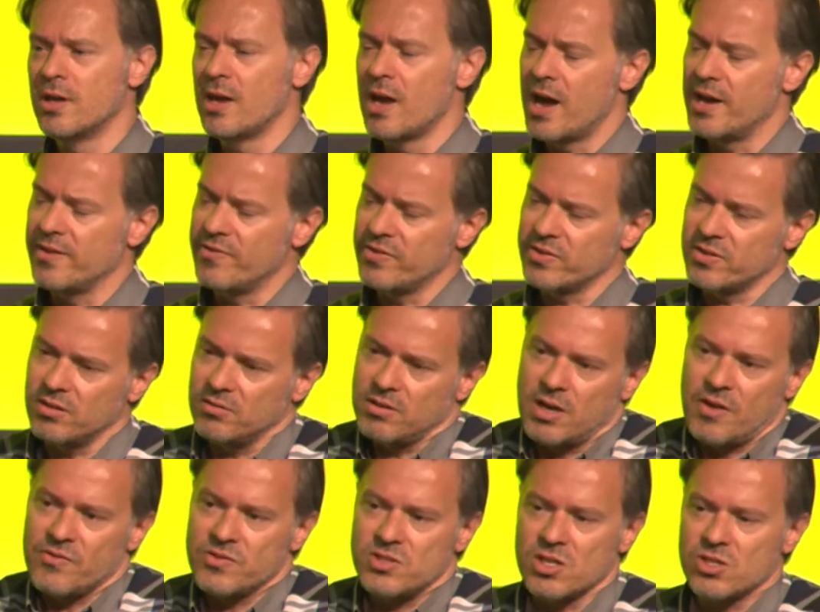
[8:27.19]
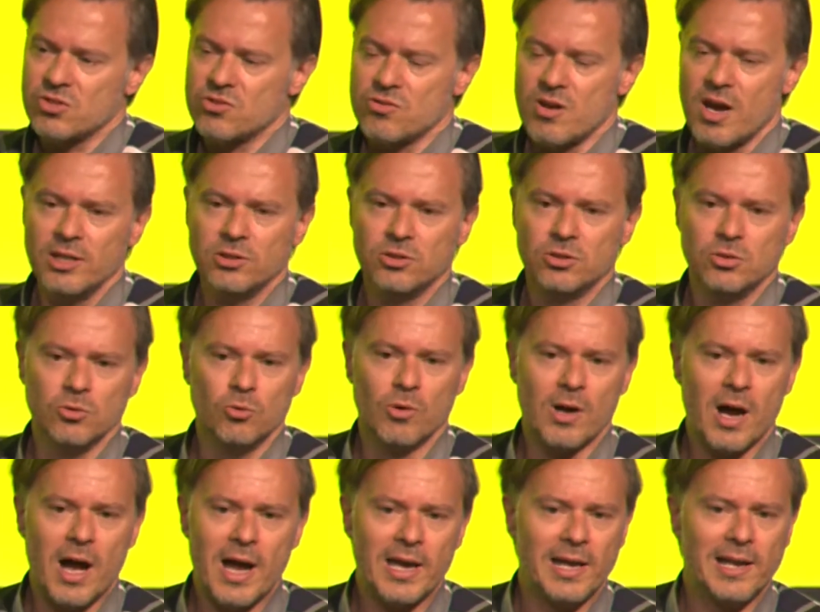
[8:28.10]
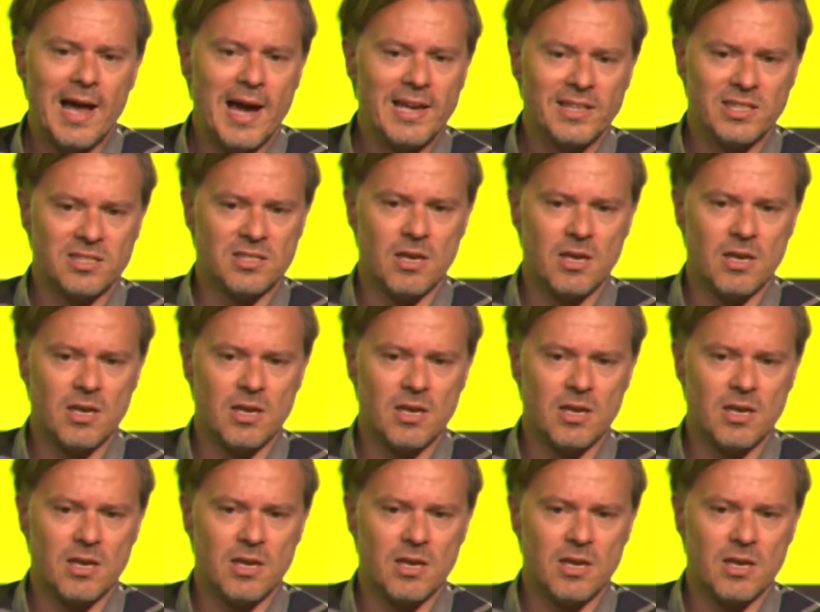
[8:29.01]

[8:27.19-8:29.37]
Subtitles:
I have just tried to highlight